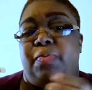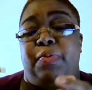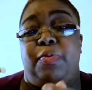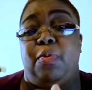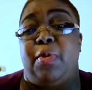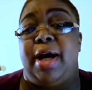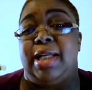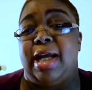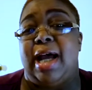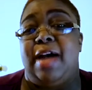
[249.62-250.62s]
What
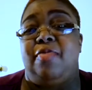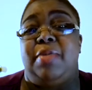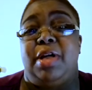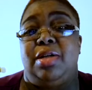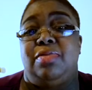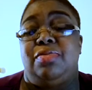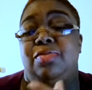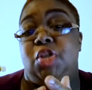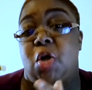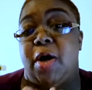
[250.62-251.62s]
I've been
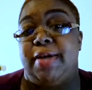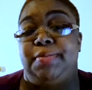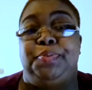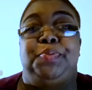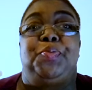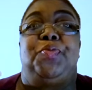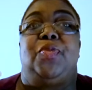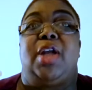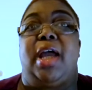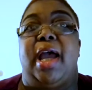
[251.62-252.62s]
taught
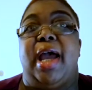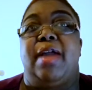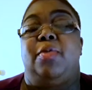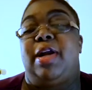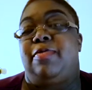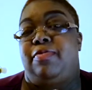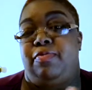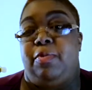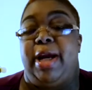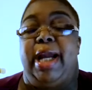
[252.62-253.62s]
and what I've
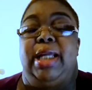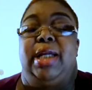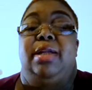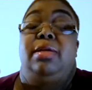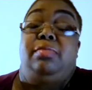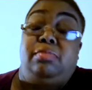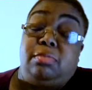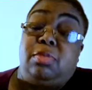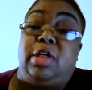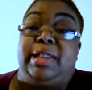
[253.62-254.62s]
read and
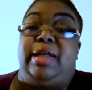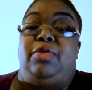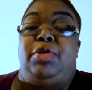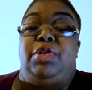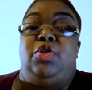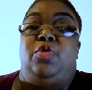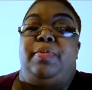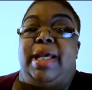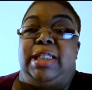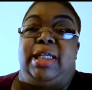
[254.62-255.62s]
looked at on YouTube
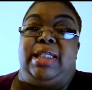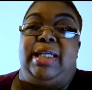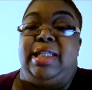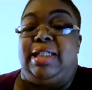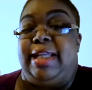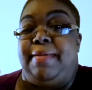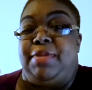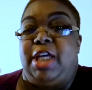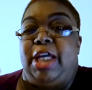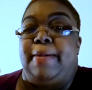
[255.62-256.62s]
basically say the same
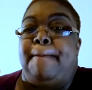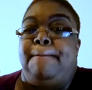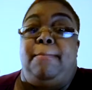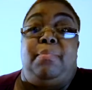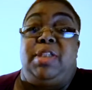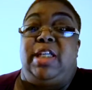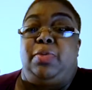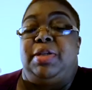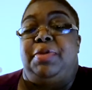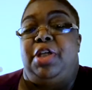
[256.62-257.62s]
thing. Stick with
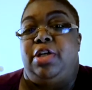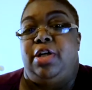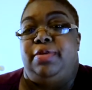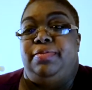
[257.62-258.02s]
something you know.